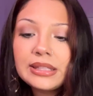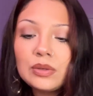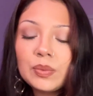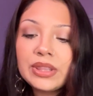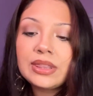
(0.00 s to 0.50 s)

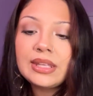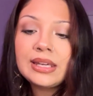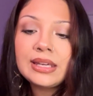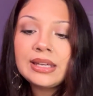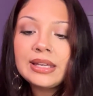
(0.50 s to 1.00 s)
then with
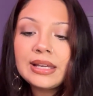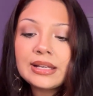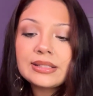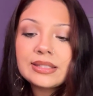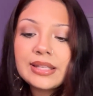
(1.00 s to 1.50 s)
the
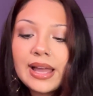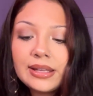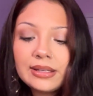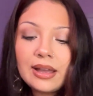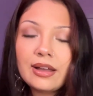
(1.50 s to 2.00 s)

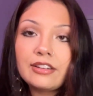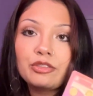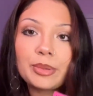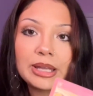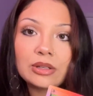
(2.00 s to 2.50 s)
Ten
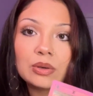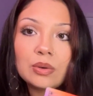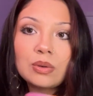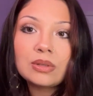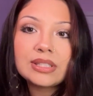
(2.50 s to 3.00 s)
of
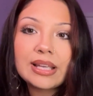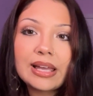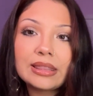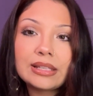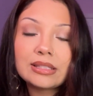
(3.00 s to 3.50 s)
Pentacles
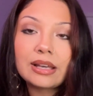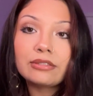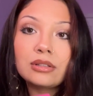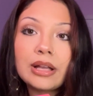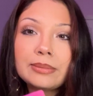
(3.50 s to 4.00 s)
and the
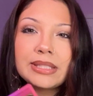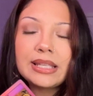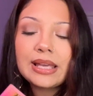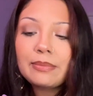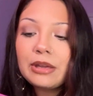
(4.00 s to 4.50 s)
Devil, I'm seeing
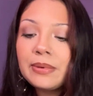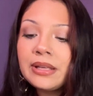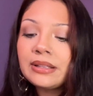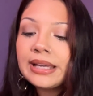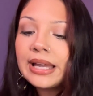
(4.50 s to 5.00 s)
that maybe
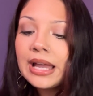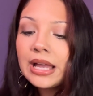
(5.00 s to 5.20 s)
like